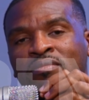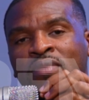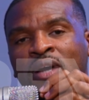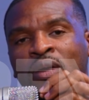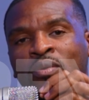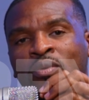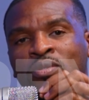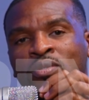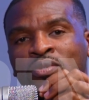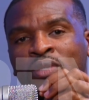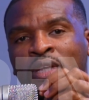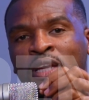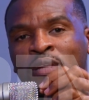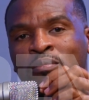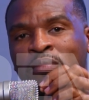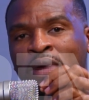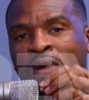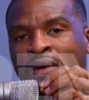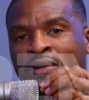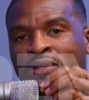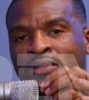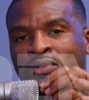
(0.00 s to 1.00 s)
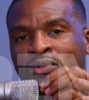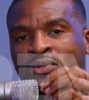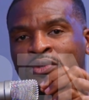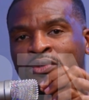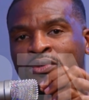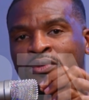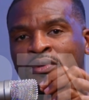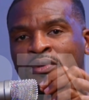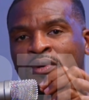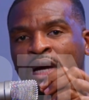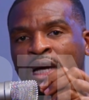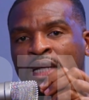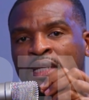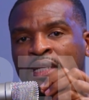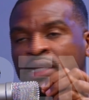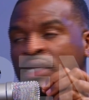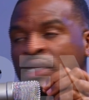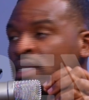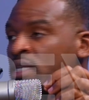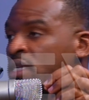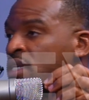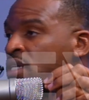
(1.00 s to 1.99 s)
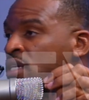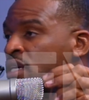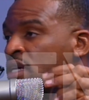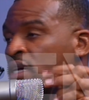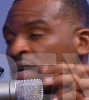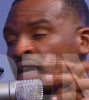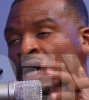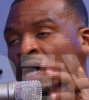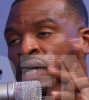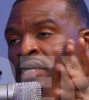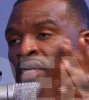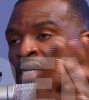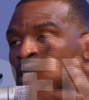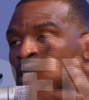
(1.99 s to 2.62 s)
I want to get married to you. I didn't